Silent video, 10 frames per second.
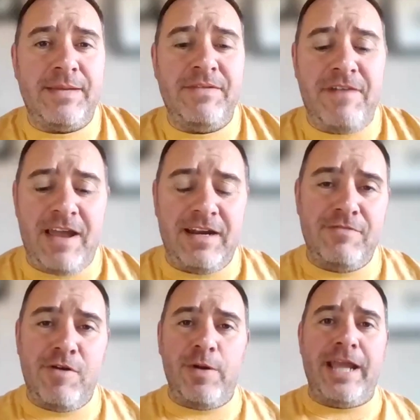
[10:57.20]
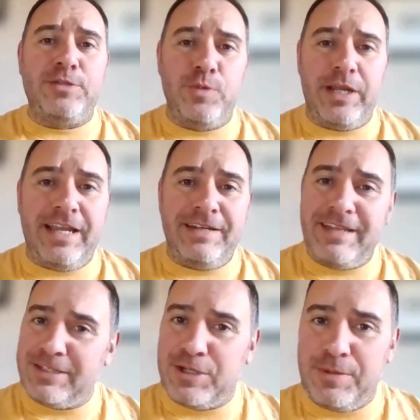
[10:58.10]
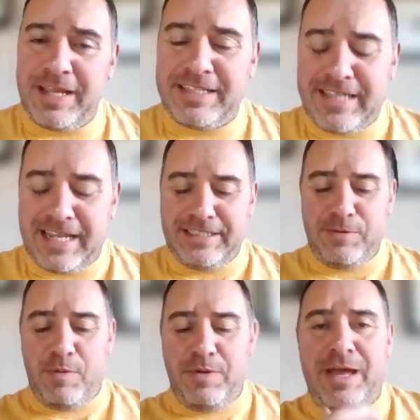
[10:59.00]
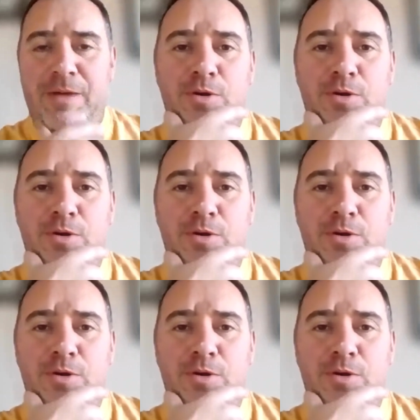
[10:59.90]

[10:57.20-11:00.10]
semi-final in a row against Wigan. That's going to be a tasty one when that